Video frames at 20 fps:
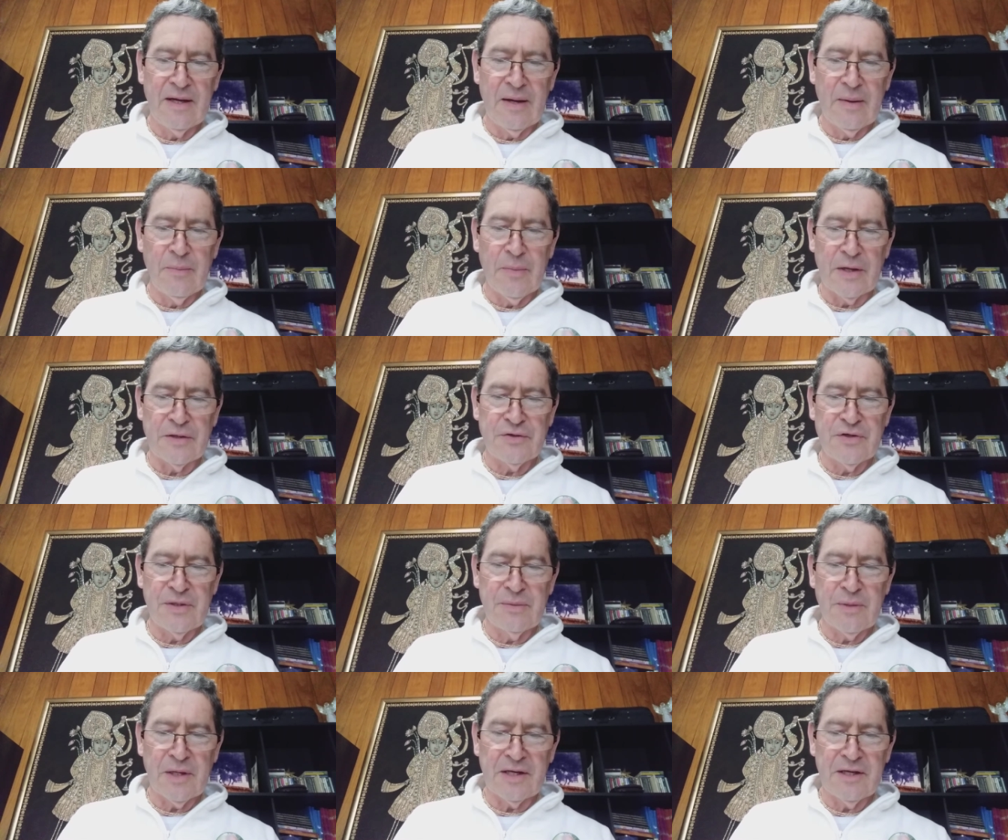but
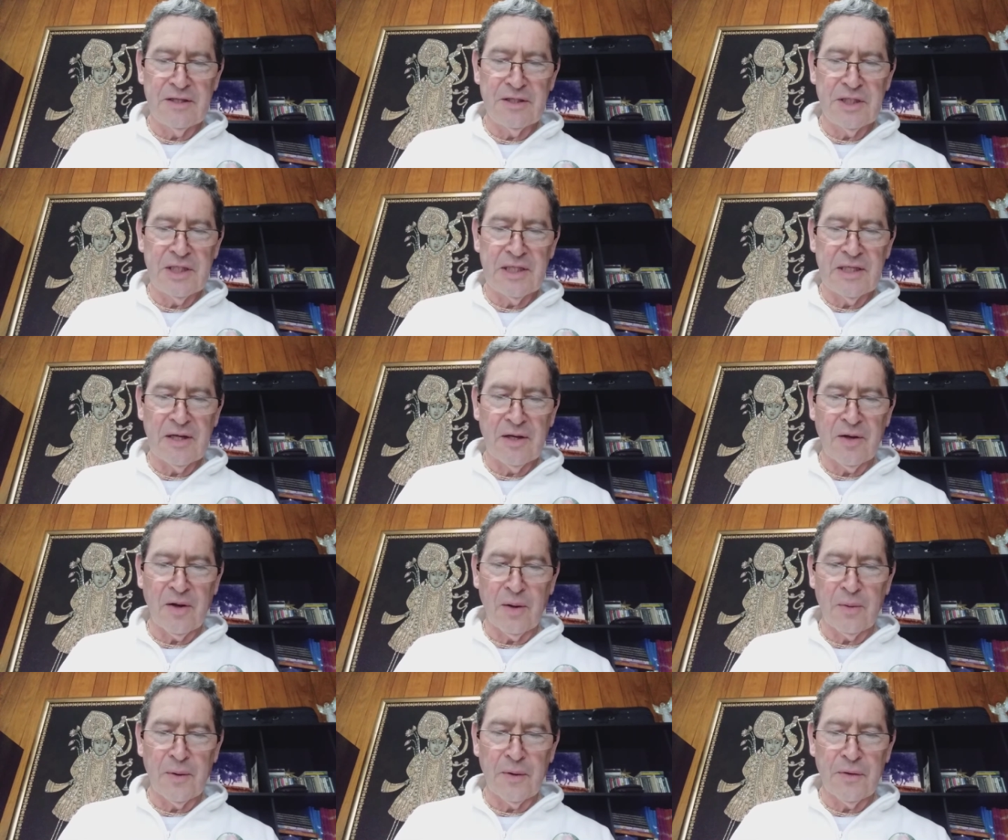Srimatiji,
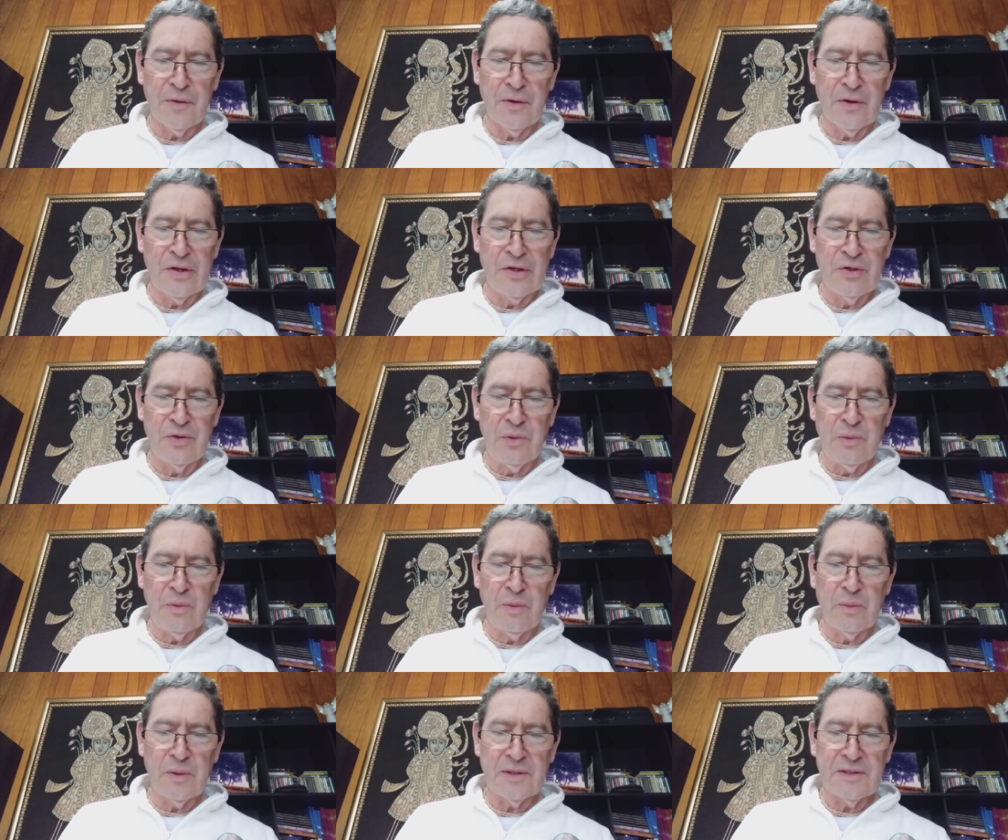along with her
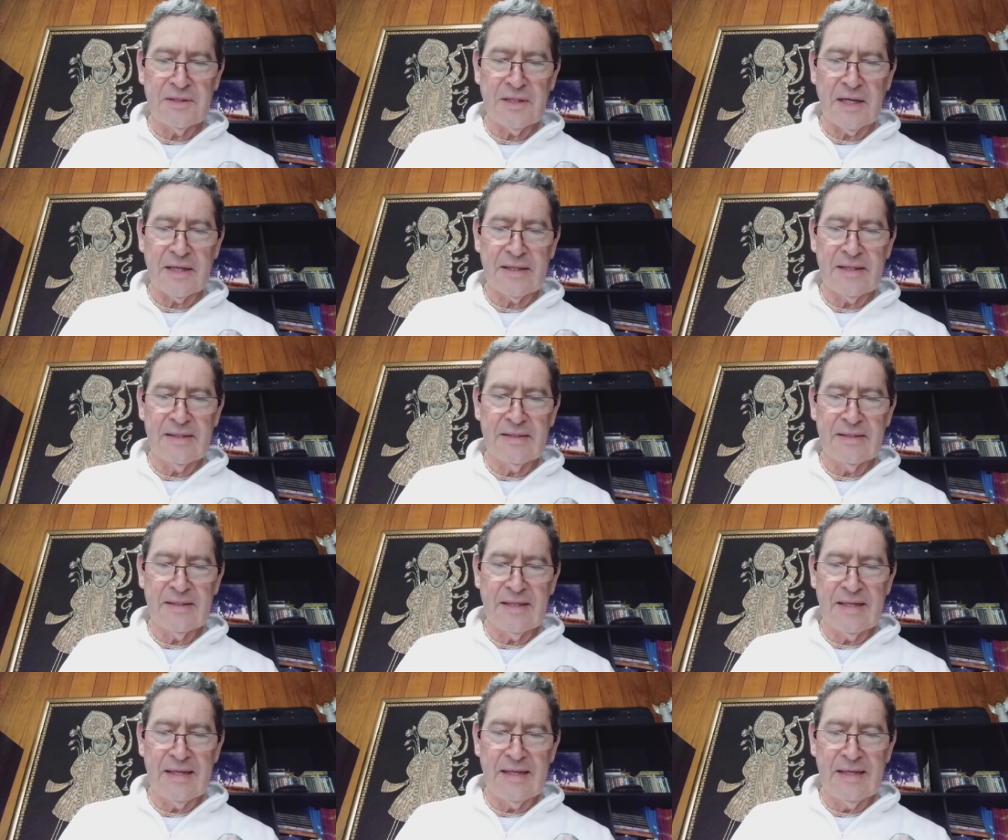innumerable Sakis,
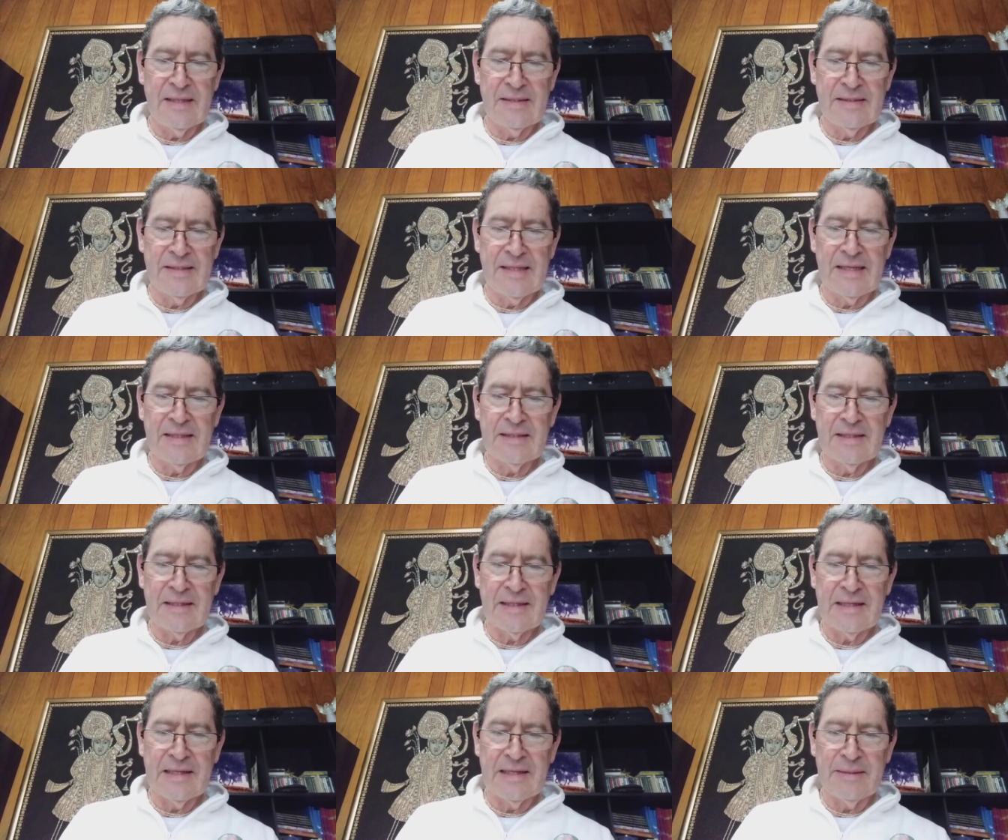
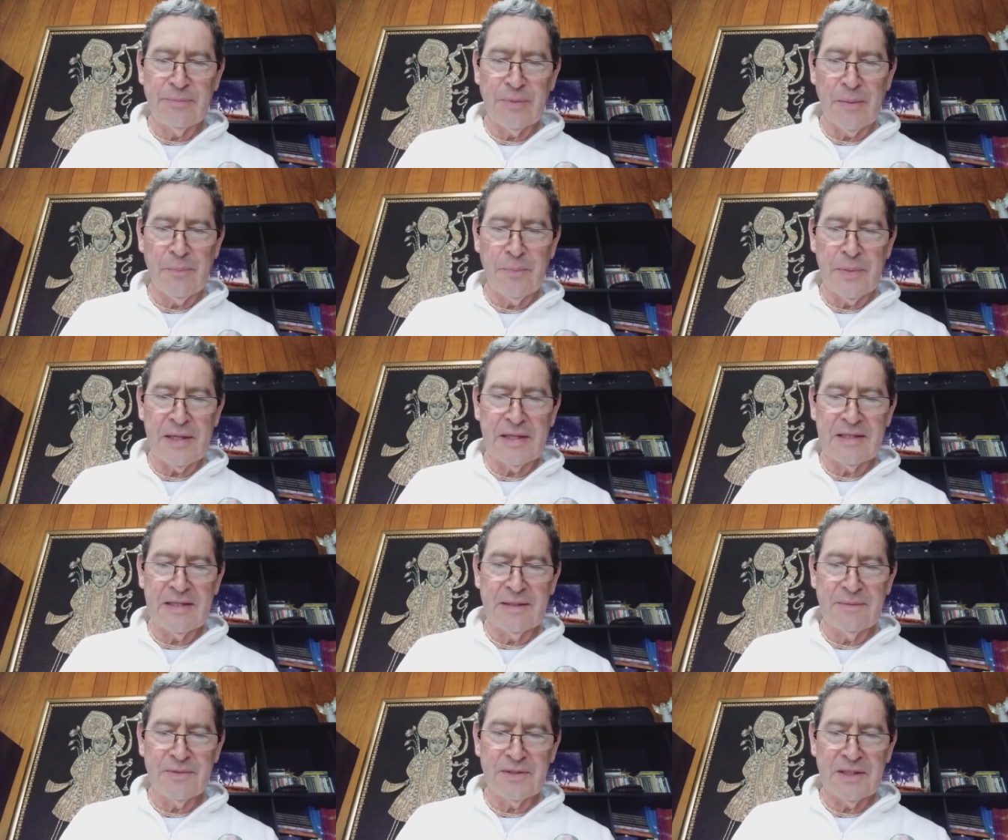indignantly
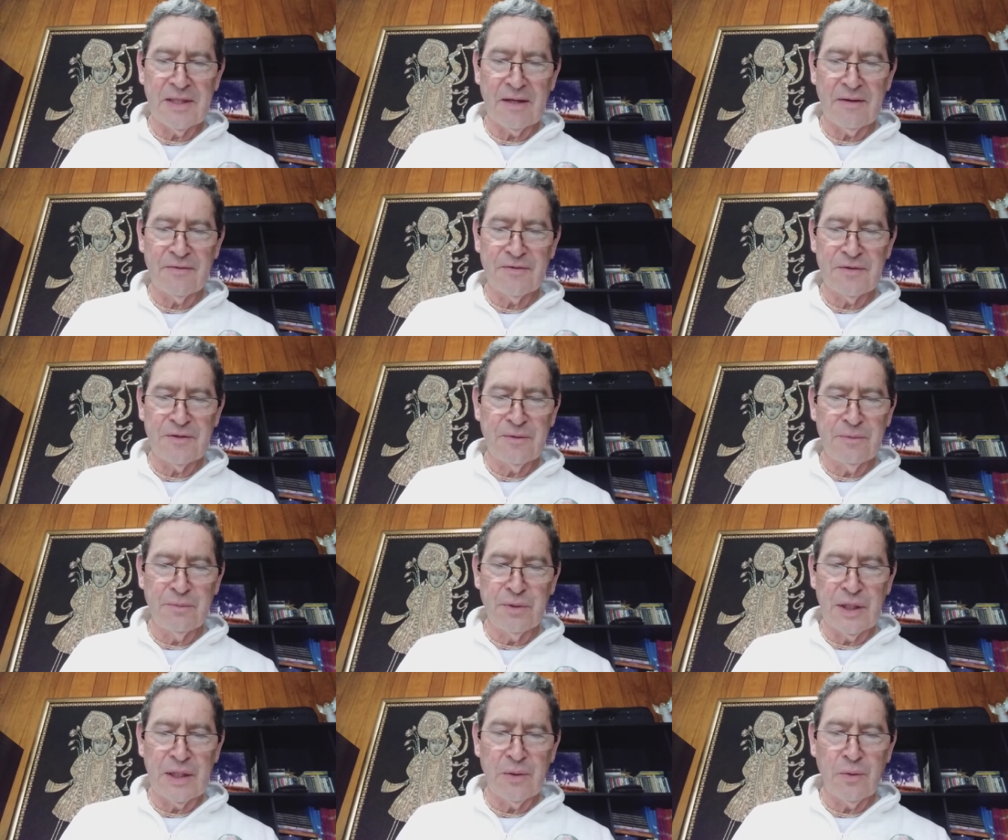prepared themselves to
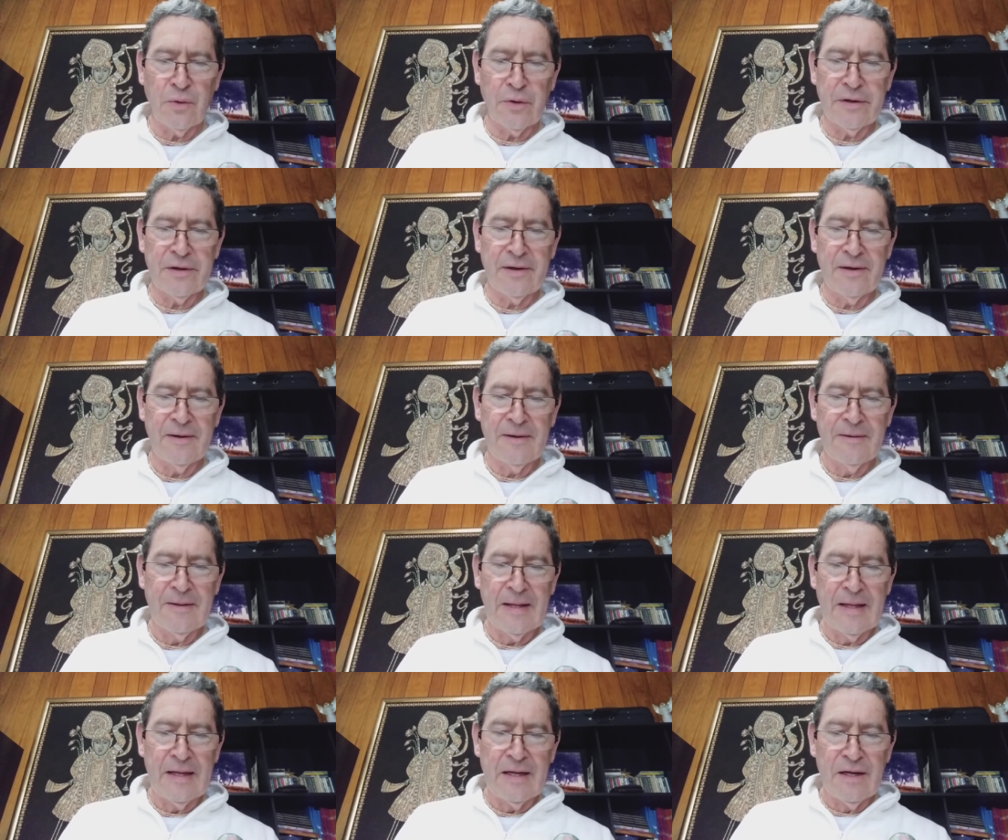bring water
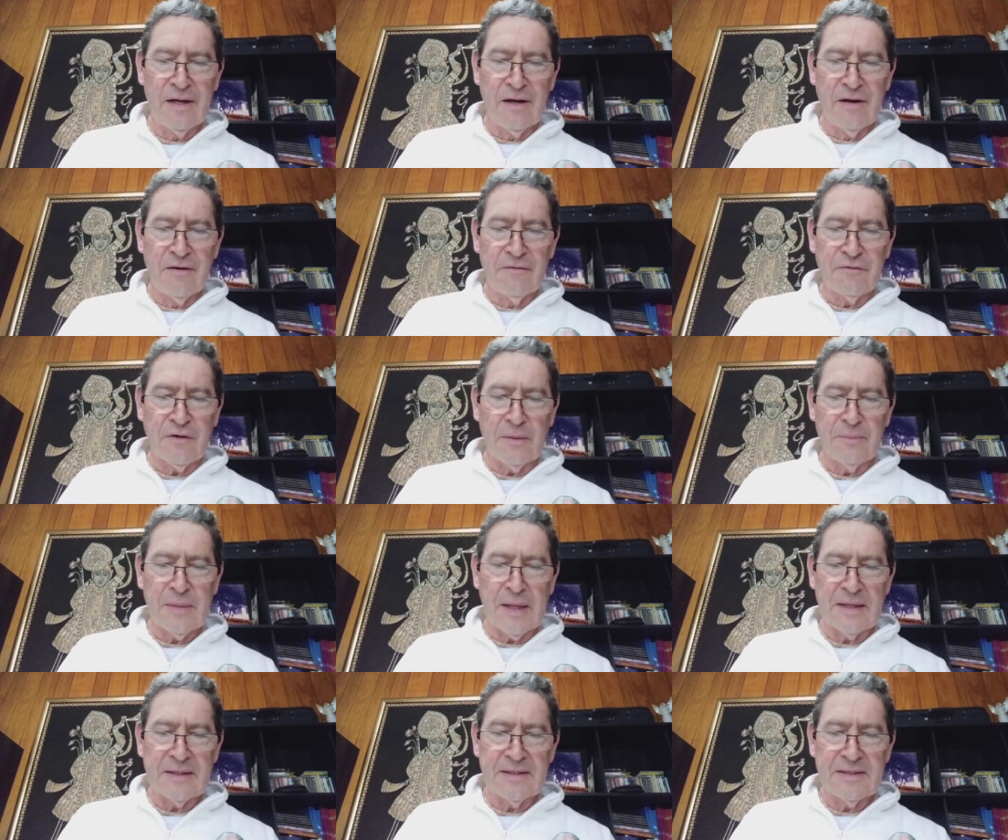from
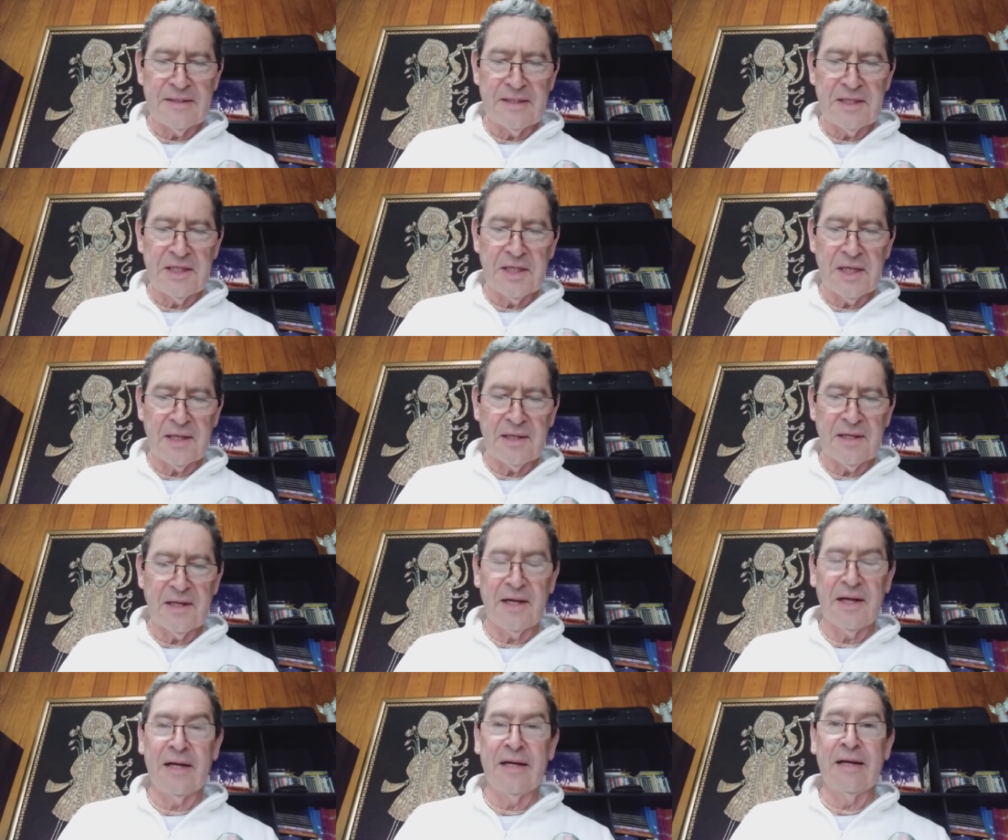Manasi
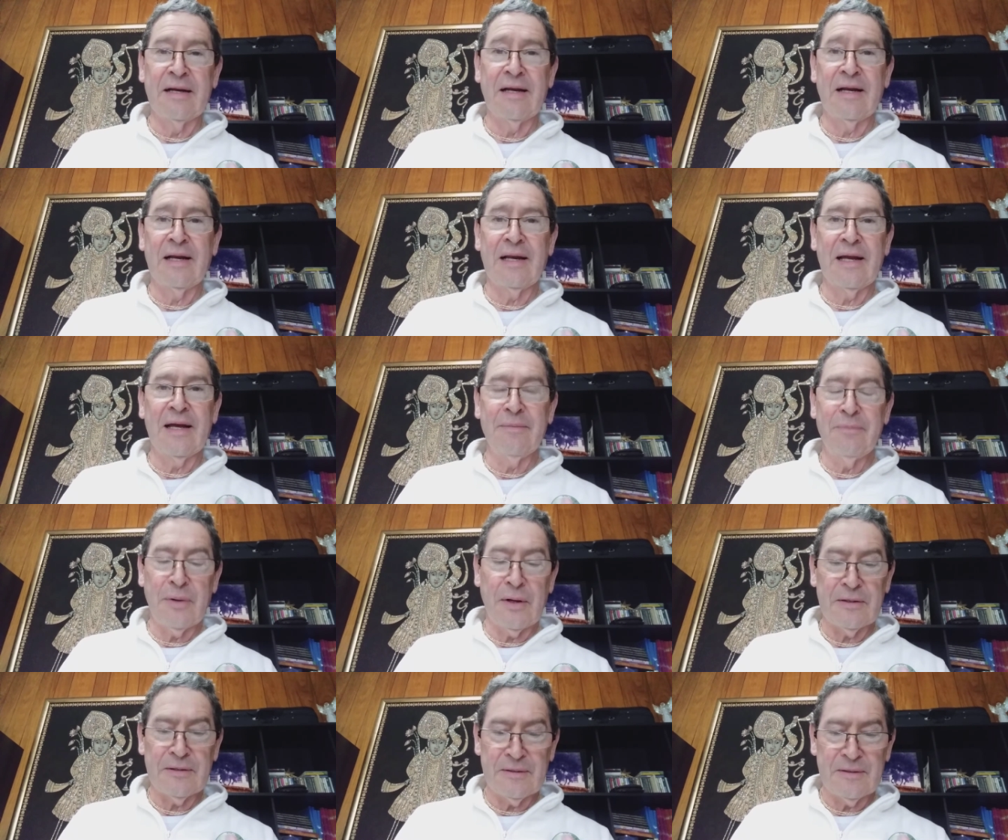Ganga in clay
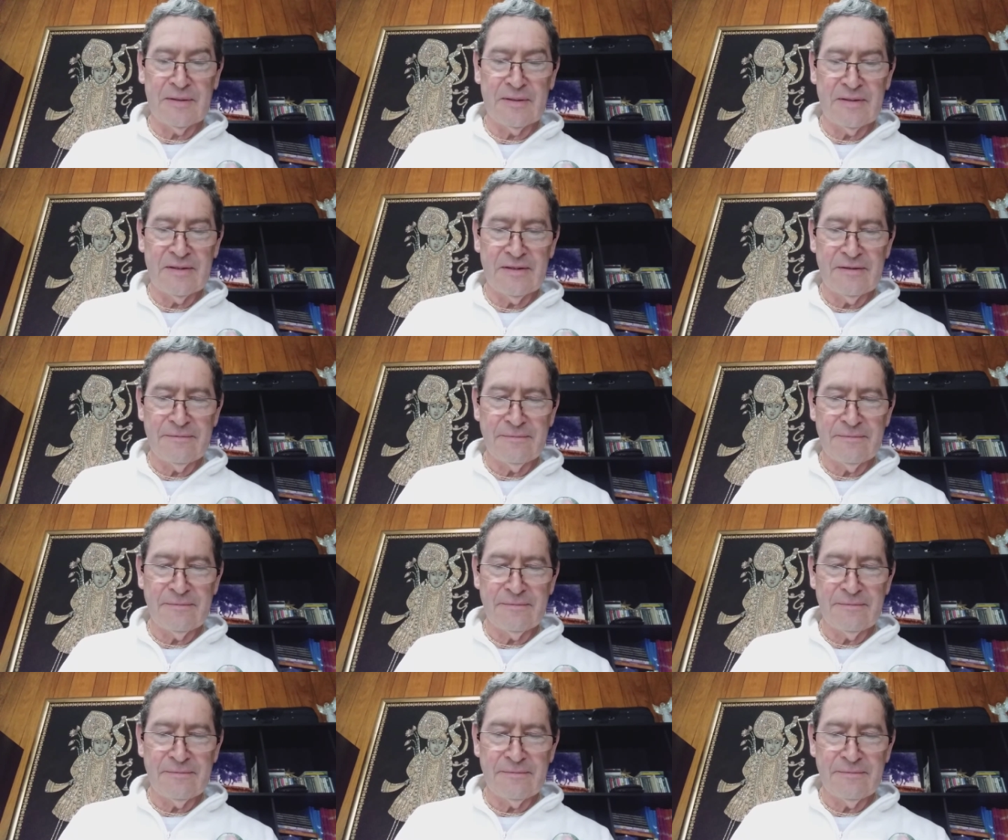pots.